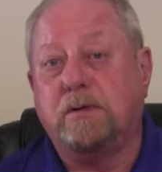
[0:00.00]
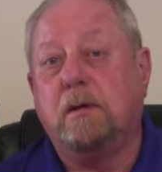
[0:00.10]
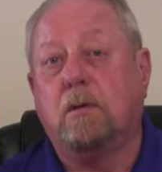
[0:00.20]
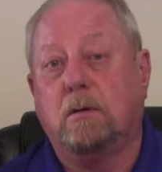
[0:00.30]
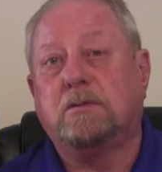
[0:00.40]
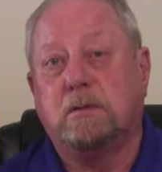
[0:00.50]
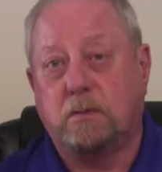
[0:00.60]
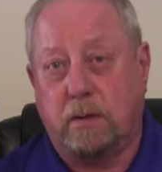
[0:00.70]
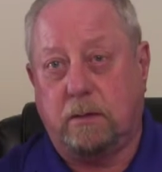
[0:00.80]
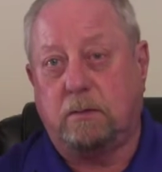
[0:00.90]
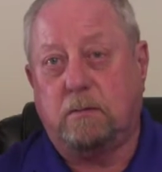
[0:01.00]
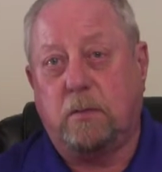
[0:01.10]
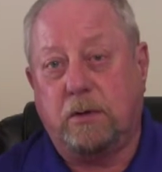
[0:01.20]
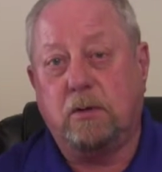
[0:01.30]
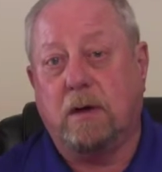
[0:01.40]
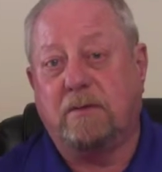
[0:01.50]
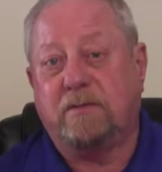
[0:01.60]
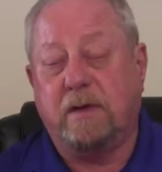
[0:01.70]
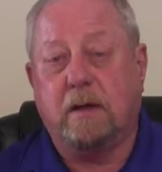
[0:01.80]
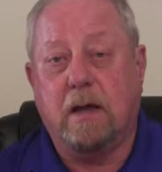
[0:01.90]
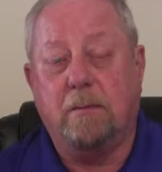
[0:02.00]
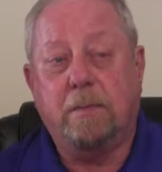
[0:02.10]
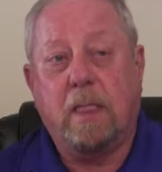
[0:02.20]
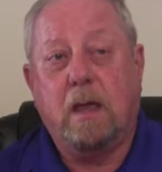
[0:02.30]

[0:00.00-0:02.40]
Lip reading: DEROS is when you left Vietnam.